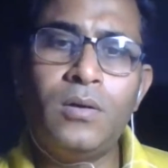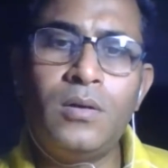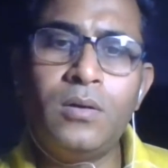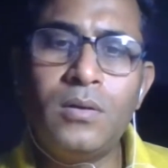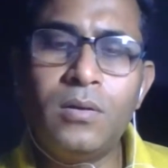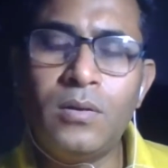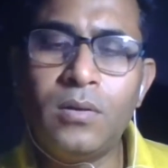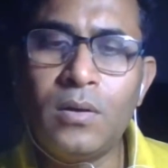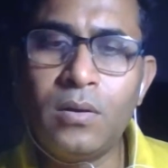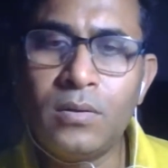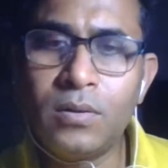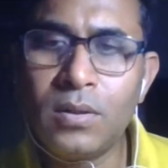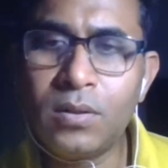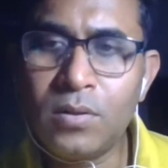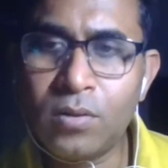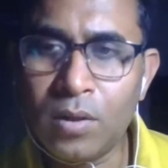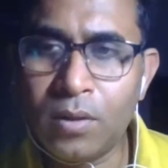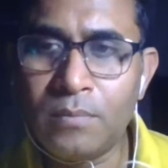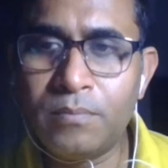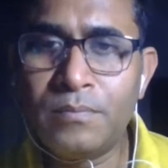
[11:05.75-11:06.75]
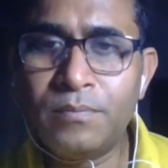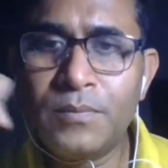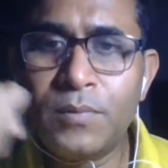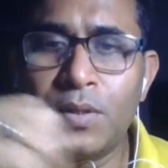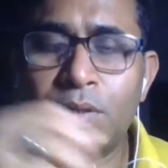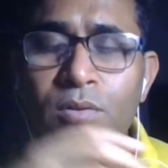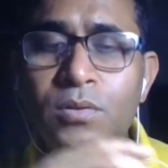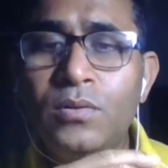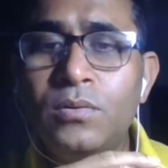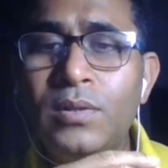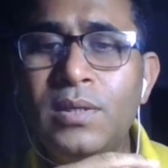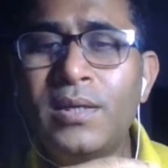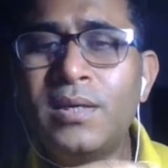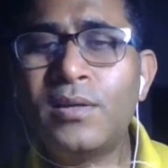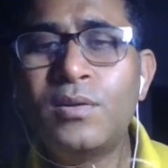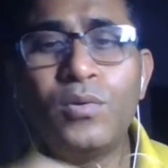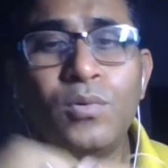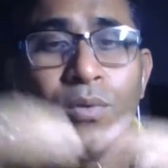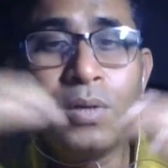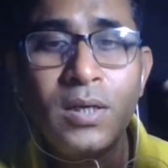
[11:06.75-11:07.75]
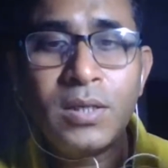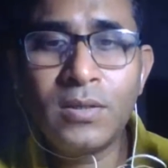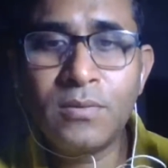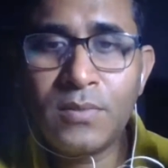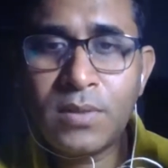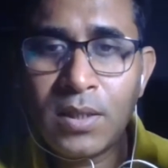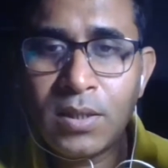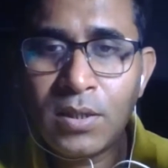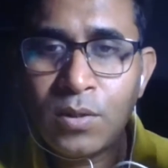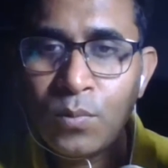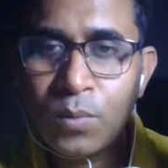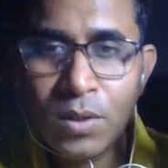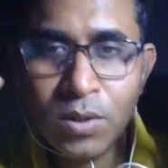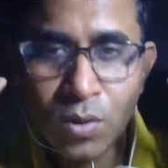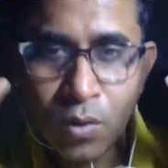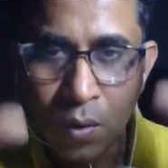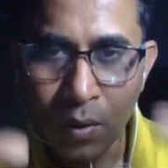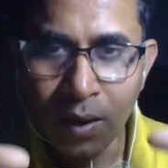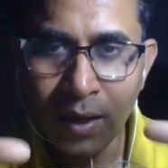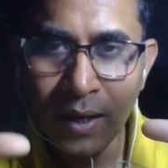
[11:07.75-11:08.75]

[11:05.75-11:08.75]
on the top. So there are two kinds of strategy. One is